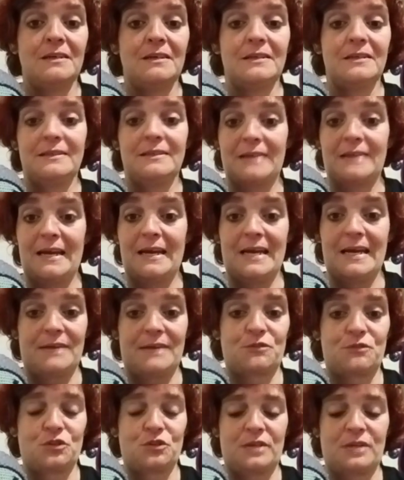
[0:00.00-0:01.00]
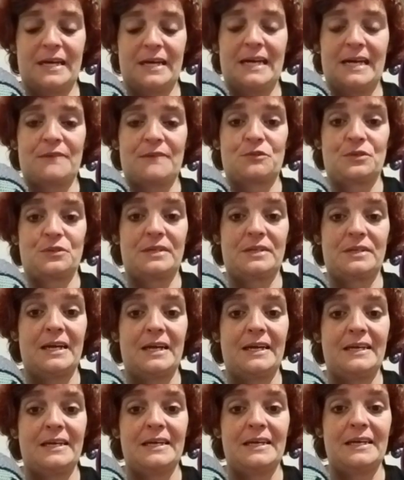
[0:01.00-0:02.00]
day after day after
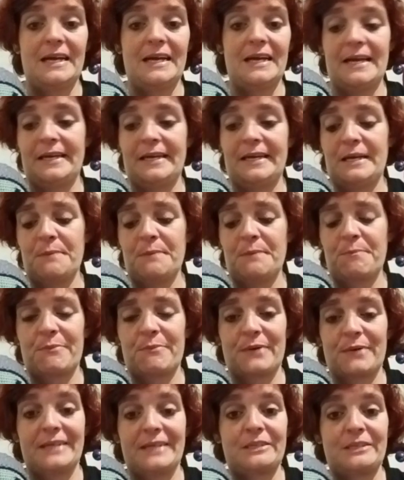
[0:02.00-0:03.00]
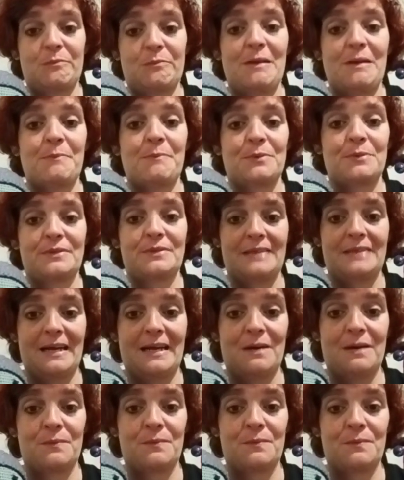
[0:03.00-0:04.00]
day, and it breaks people
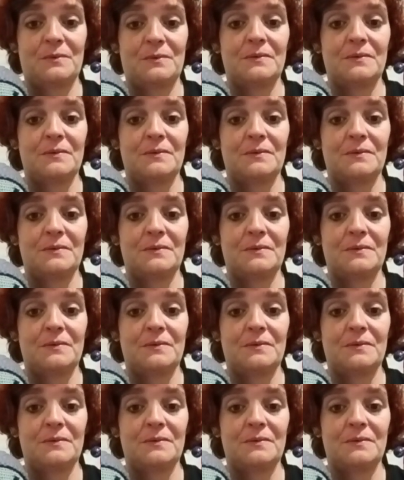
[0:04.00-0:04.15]
down.